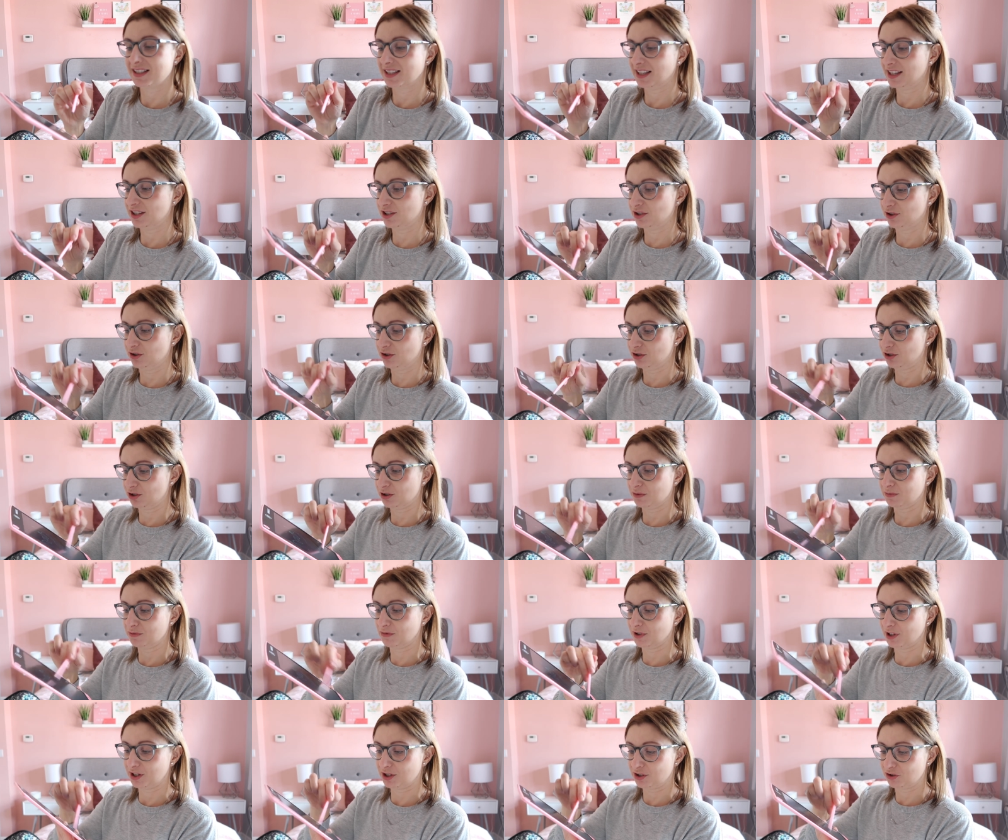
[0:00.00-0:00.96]
they do
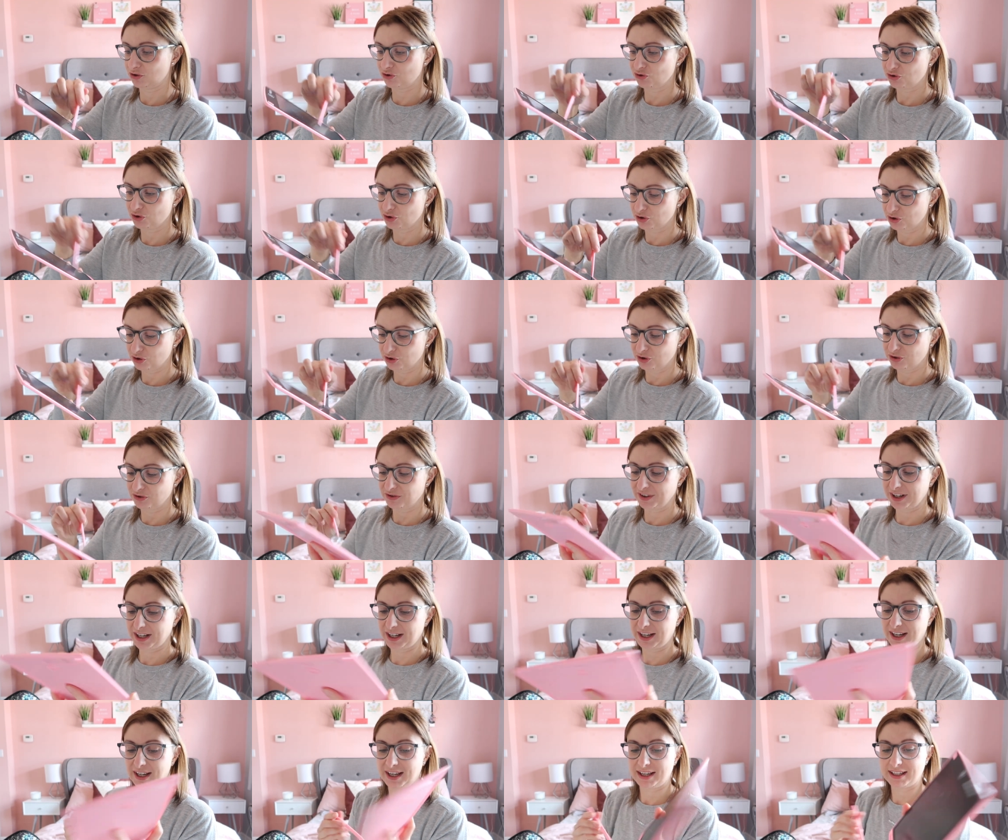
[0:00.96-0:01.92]
some like
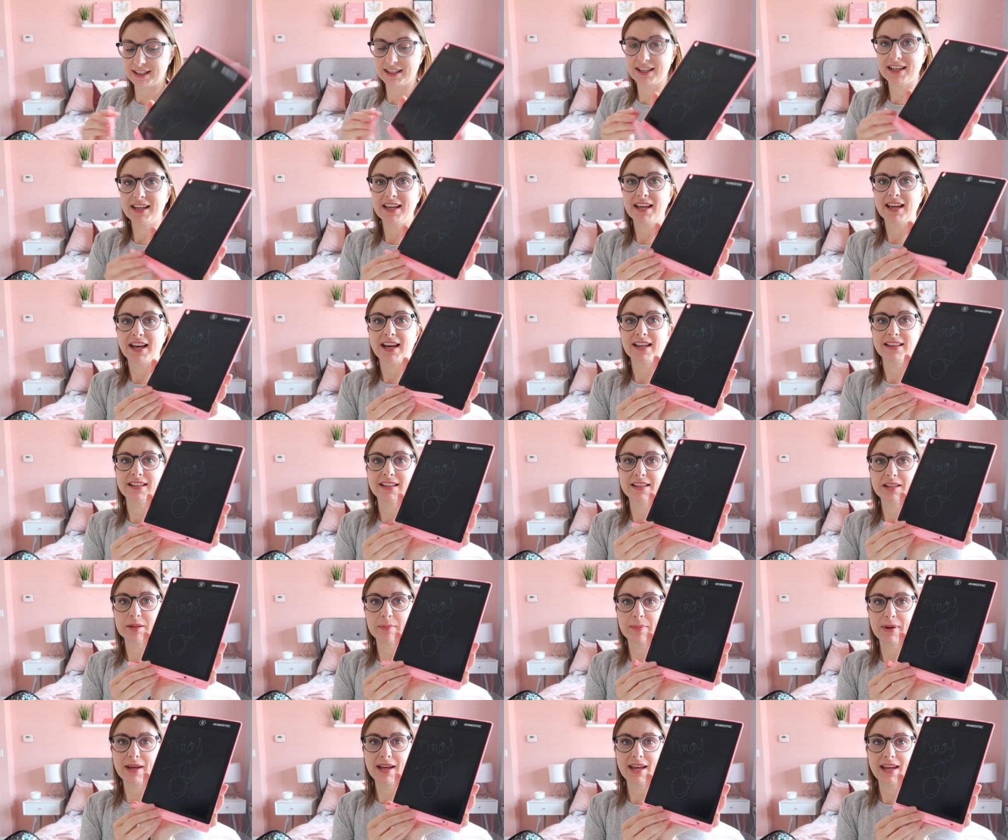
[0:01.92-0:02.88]
drawing, and then
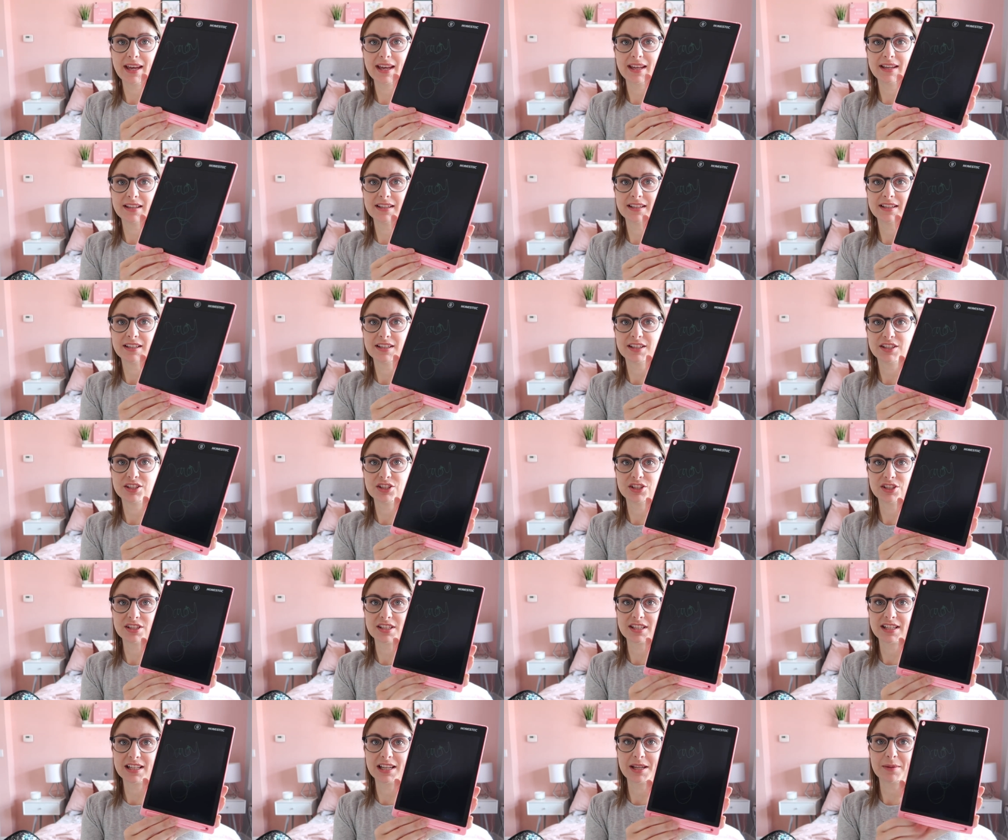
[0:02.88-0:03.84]
the pen
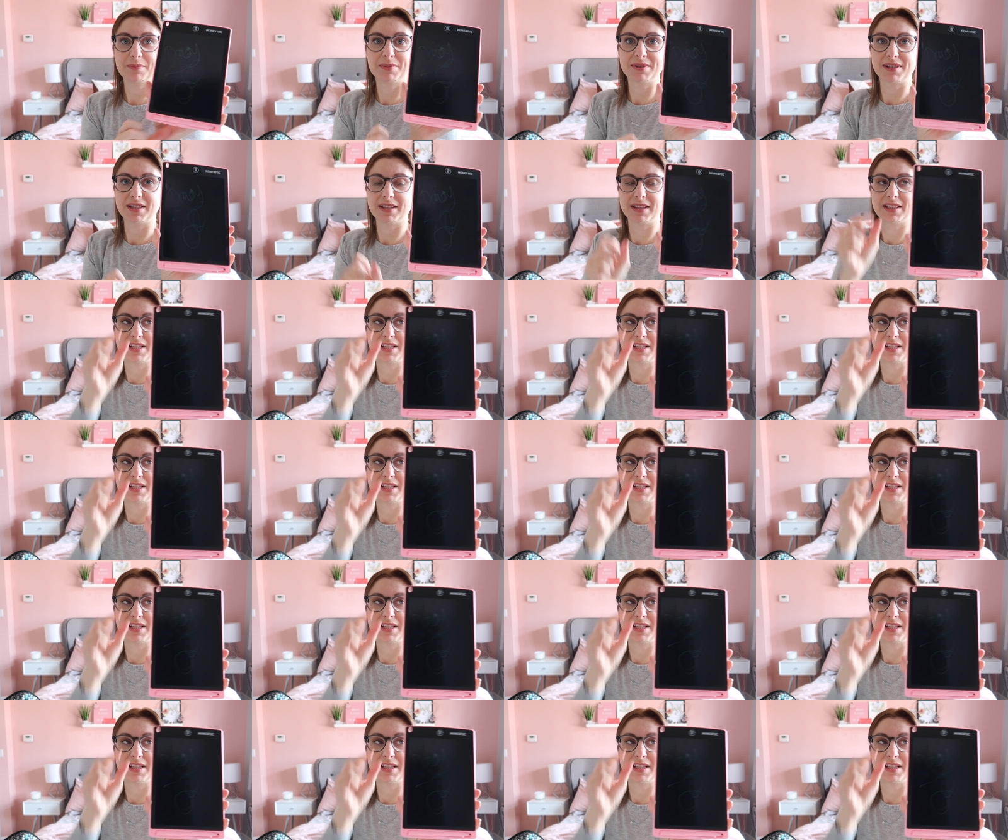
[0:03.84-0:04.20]
just clips in